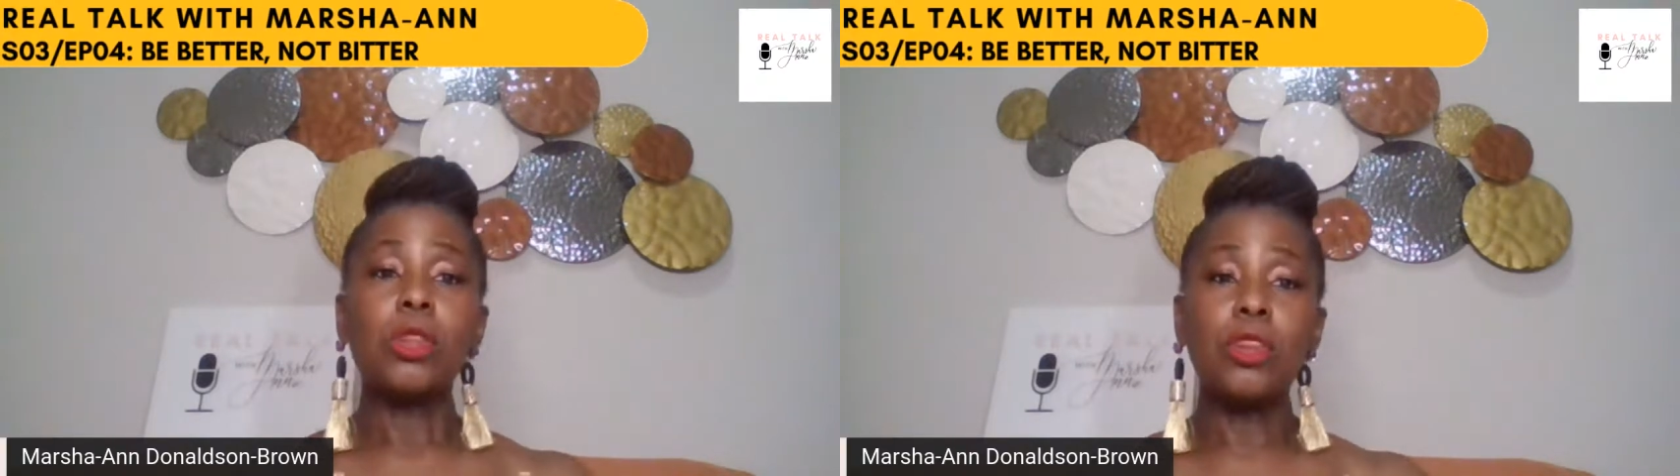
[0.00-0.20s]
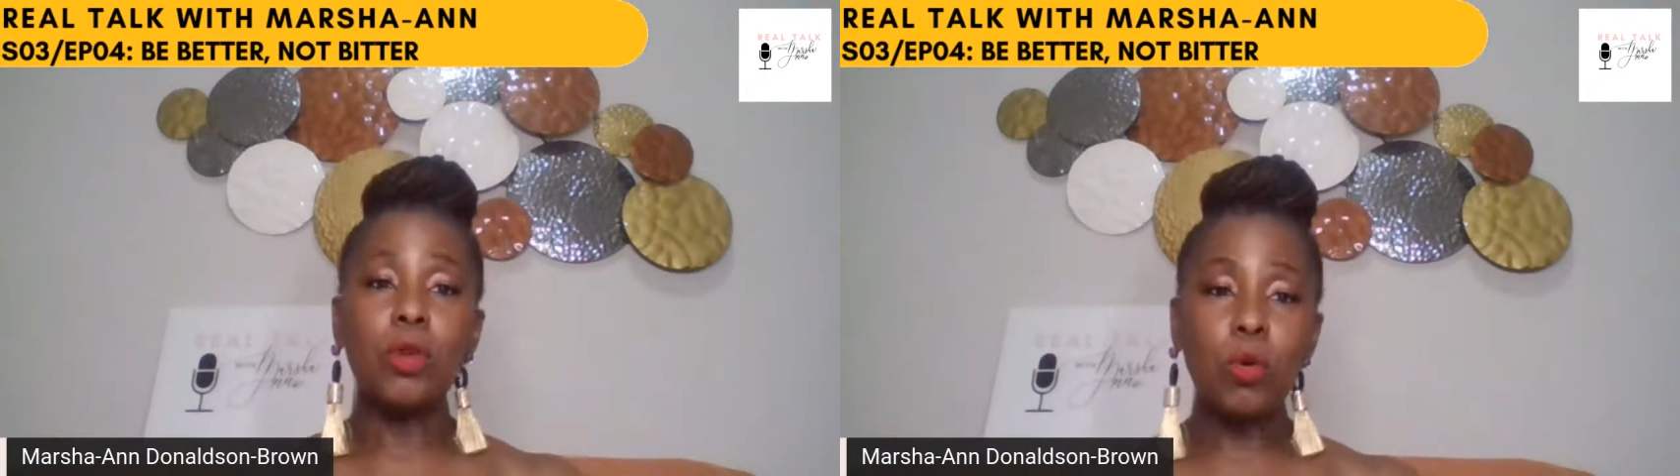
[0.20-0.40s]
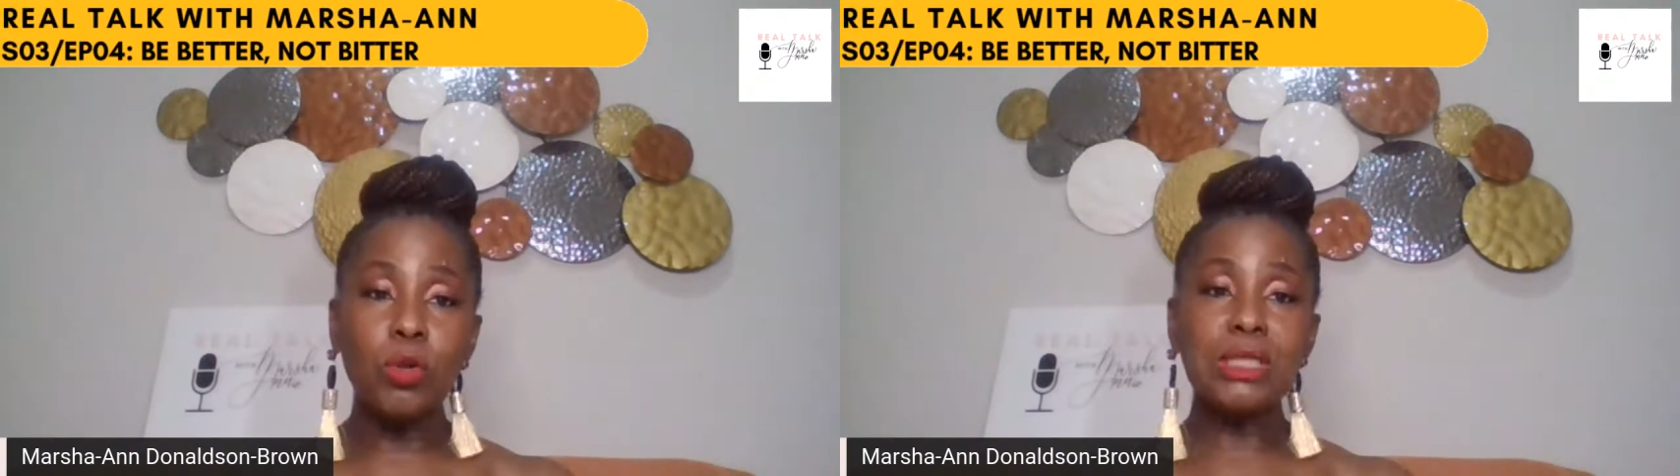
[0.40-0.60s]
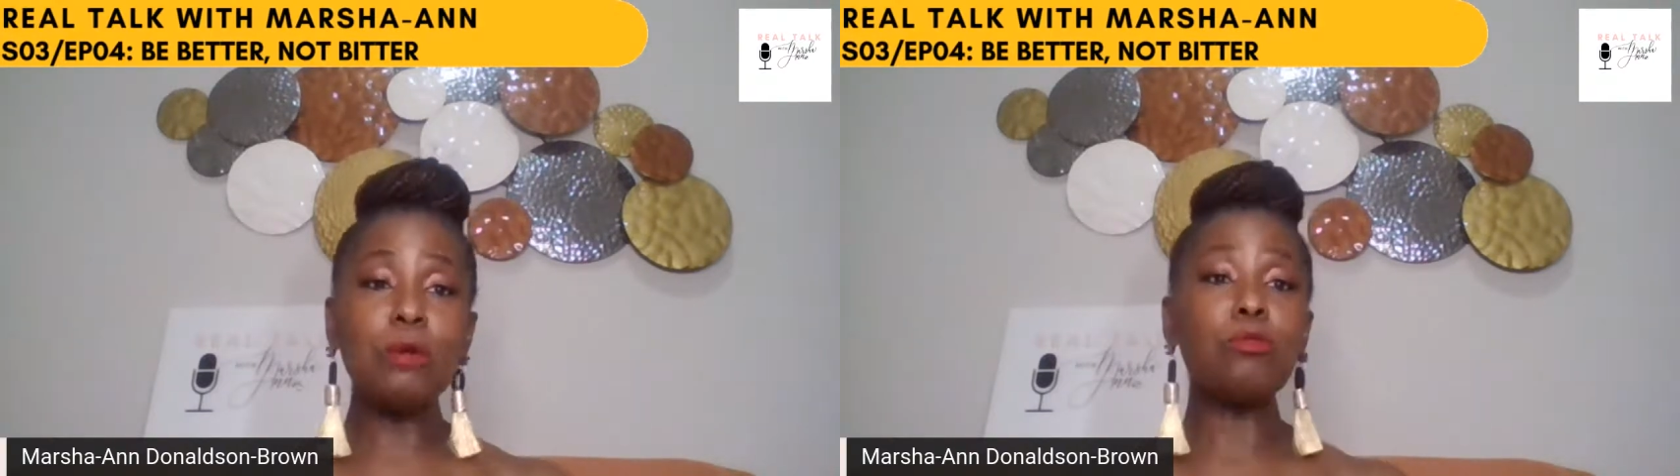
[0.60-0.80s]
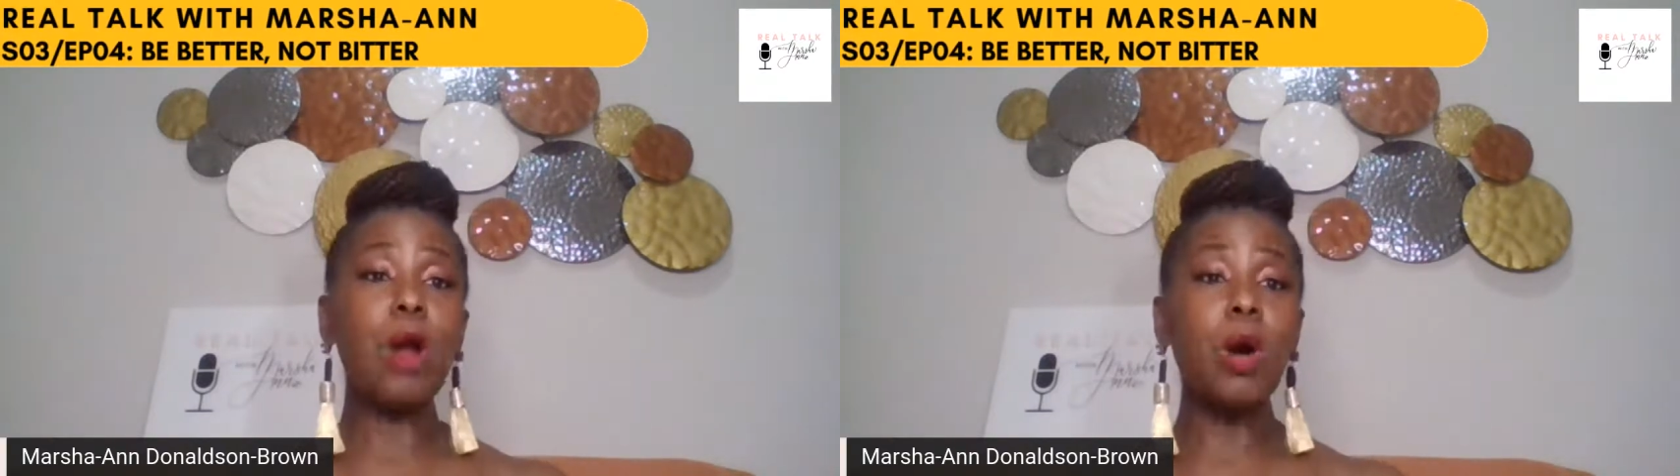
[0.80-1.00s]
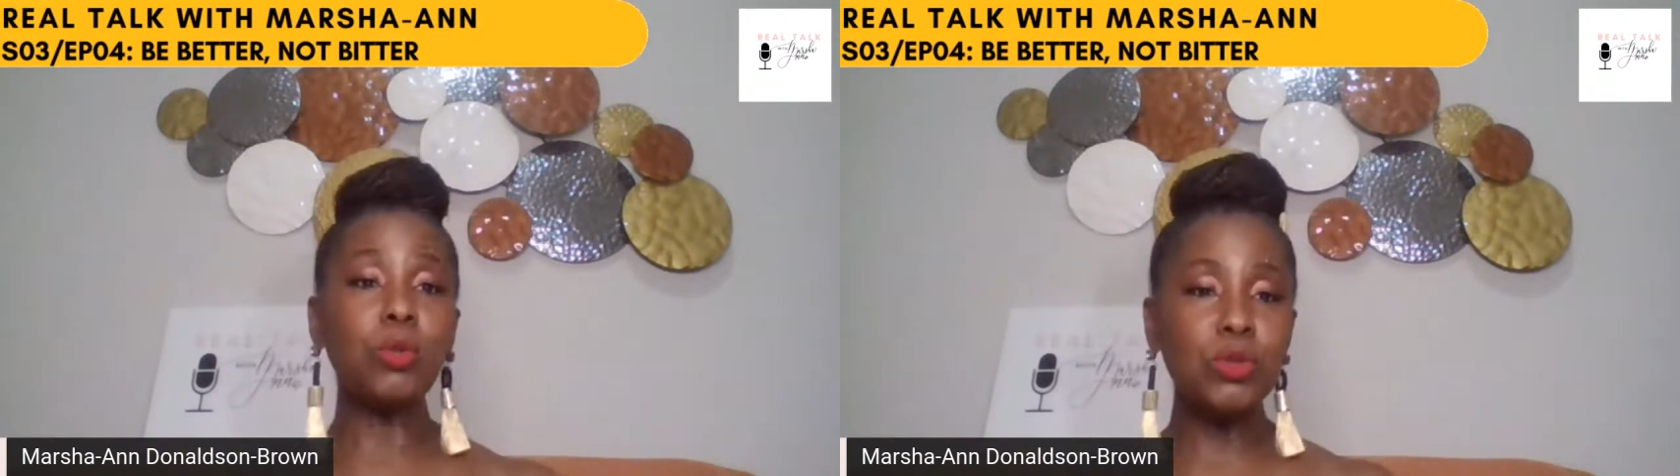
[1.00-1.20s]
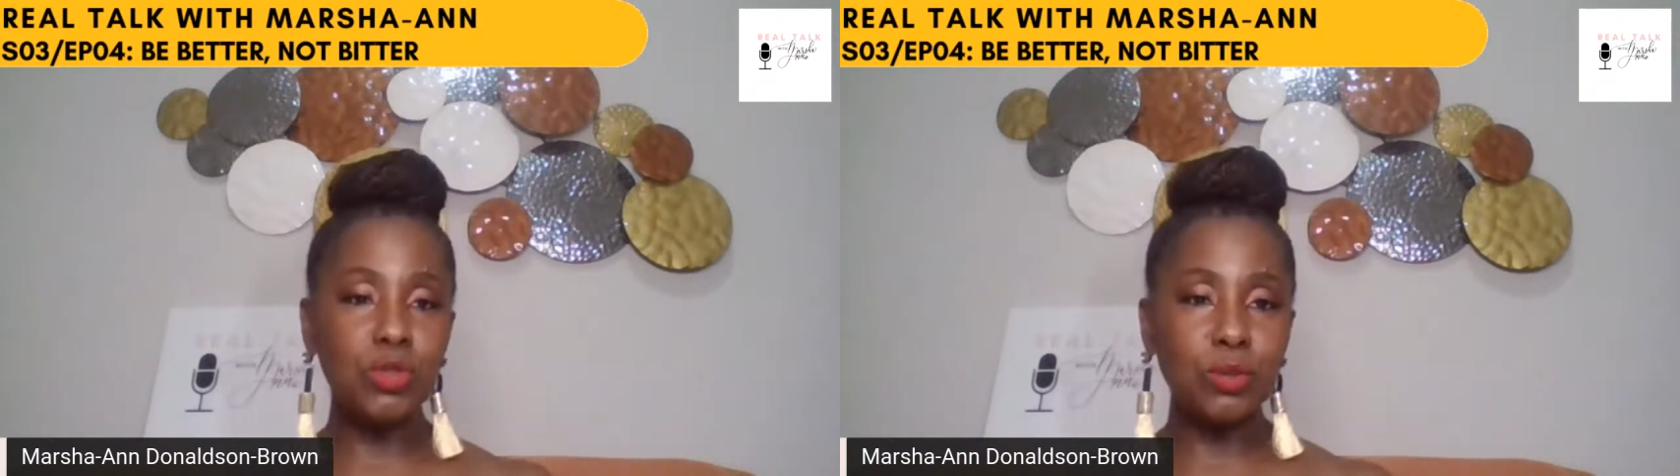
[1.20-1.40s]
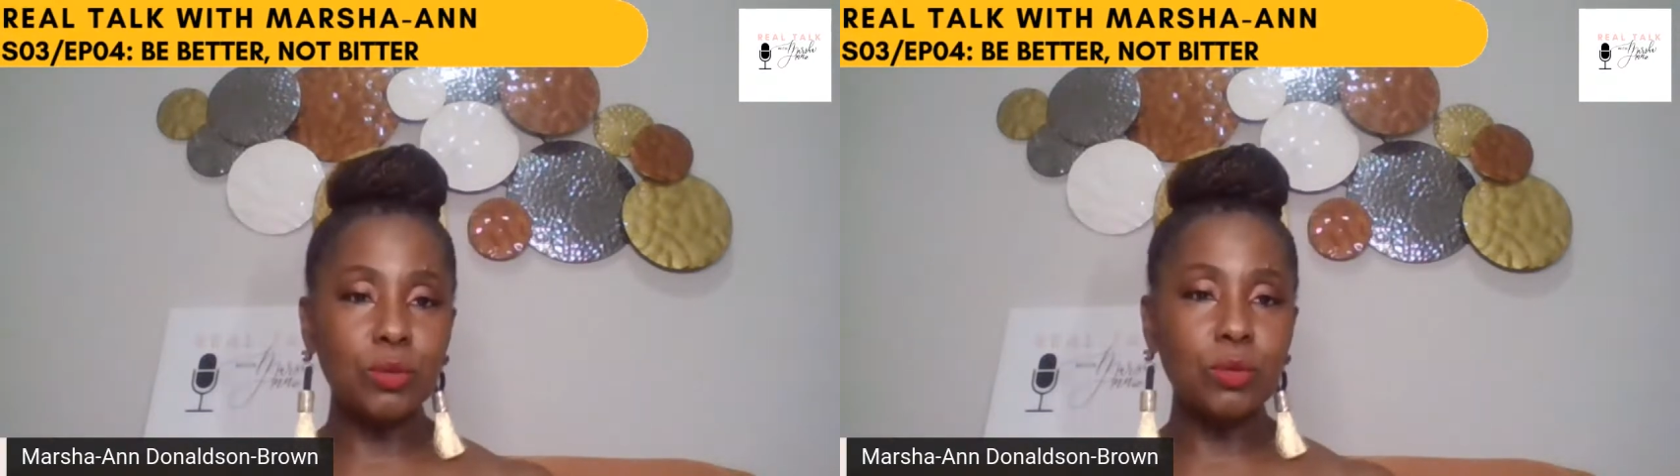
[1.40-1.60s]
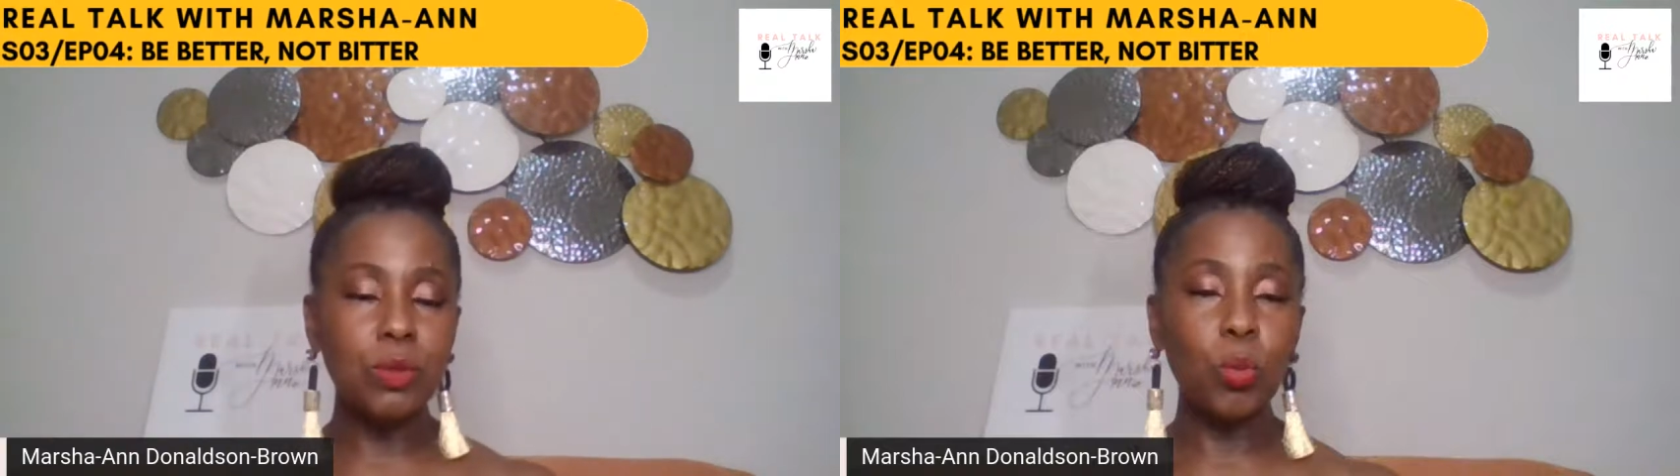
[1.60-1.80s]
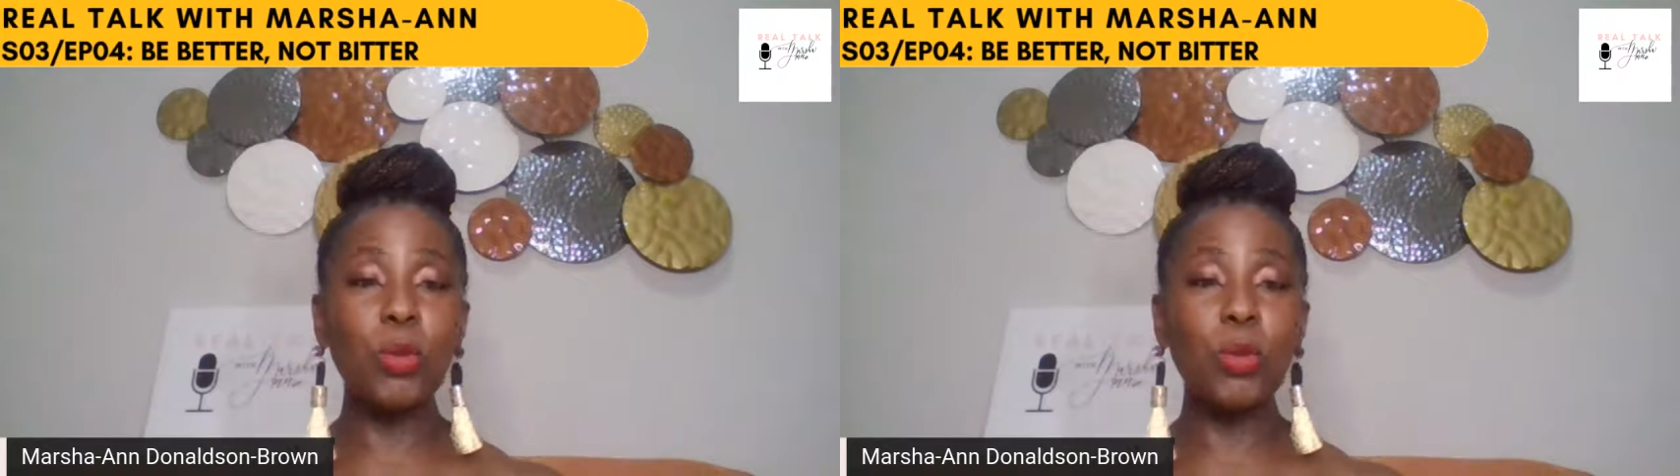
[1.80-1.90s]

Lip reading: those around you